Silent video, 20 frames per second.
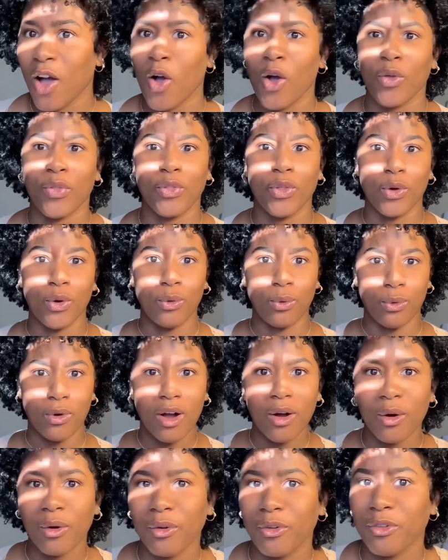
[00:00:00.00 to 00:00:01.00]
the
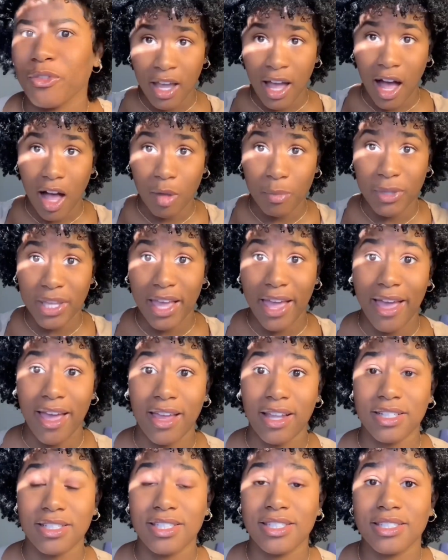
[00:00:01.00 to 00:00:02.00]
growth. I'll be
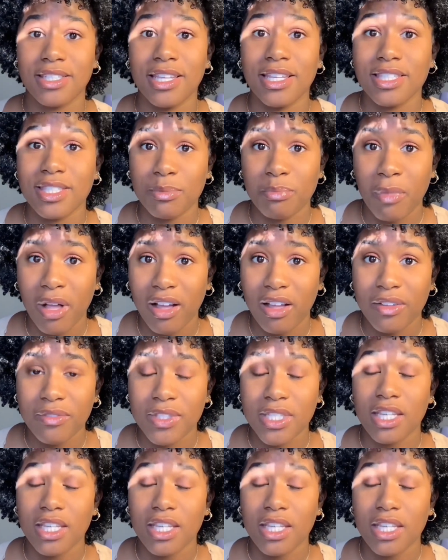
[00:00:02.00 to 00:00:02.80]
at 6 months,